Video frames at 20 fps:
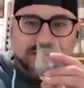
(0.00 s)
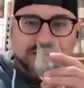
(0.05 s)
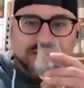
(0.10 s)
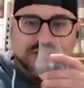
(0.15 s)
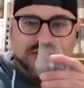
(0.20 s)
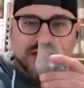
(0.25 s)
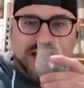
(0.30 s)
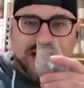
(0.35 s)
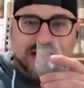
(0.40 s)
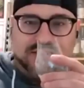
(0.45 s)
there
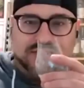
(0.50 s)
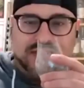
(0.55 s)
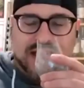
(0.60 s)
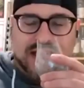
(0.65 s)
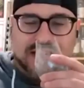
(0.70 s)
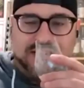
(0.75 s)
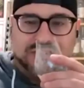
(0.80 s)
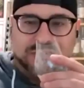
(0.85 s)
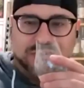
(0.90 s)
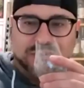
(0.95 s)
is that
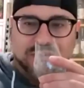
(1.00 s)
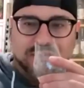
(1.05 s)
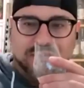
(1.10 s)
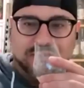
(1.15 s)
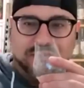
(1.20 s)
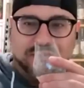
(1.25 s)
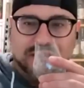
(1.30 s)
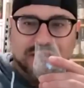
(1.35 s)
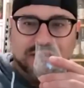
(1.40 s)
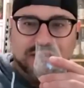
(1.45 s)
that sort
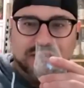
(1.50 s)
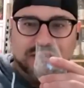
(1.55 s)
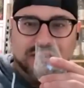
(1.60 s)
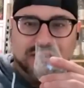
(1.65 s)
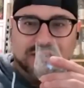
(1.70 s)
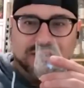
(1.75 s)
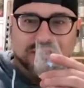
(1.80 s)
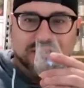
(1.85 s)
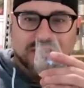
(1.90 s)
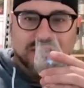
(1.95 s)
of
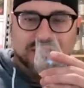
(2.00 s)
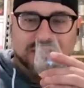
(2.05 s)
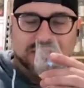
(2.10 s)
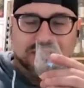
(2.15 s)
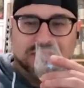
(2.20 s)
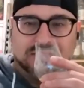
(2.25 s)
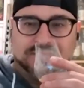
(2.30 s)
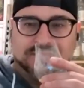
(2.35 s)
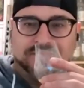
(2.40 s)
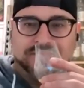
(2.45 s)
it,
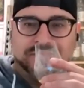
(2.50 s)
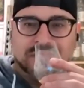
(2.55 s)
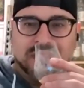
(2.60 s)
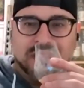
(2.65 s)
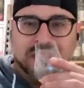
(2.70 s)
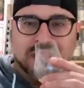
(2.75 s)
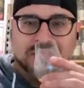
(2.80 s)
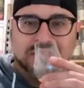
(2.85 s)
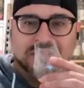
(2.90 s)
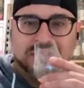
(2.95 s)
it's
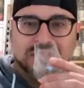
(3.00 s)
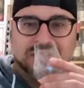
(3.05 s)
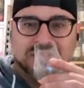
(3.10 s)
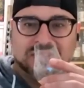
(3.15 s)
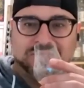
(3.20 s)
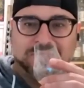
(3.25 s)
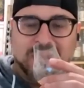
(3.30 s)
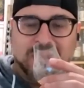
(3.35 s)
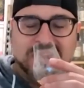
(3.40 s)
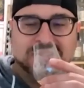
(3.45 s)
it's a
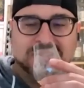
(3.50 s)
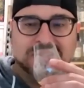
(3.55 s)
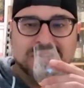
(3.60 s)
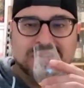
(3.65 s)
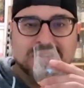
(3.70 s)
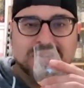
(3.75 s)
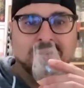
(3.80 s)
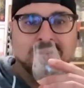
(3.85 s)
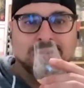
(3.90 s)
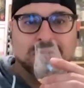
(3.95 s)

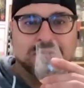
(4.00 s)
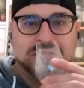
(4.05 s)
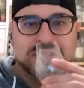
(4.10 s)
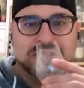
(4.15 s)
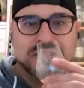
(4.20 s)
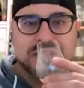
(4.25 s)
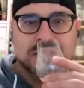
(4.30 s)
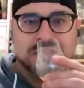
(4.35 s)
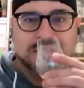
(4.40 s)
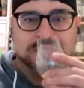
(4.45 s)
spicy,
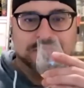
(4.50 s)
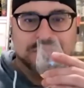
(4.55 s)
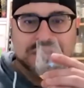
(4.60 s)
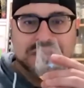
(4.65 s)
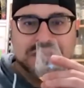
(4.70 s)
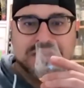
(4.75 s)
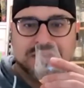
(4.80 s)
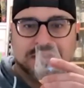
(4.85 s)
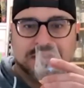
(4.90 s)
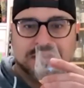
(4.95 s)
earthy
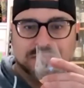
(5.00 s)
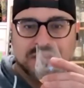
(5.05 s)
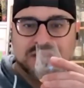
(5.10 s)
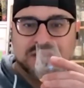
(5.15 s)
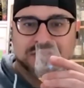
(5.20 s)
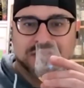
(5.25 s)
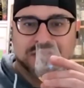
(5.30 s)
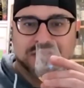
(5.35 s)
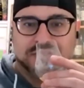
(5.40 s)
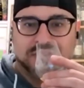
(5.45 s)
peat
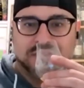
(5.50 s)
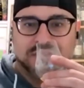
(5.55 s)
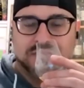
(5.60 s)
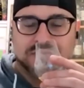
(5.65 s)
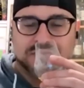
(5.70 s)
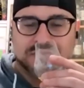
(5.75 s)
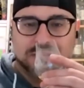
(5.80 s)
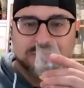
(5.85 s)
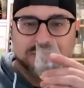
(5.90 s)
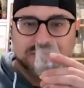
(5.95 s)
based on the
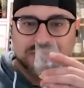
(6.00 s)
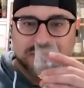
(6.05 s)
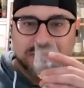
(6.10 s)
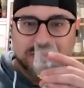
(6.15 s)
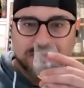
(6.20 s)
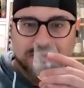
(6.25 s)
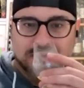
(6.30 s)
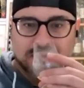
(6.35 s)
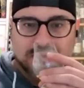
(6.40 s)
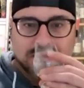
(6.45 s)
nose. I would
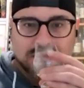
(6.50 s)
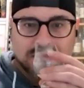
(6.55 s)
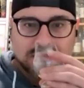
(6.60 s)
say.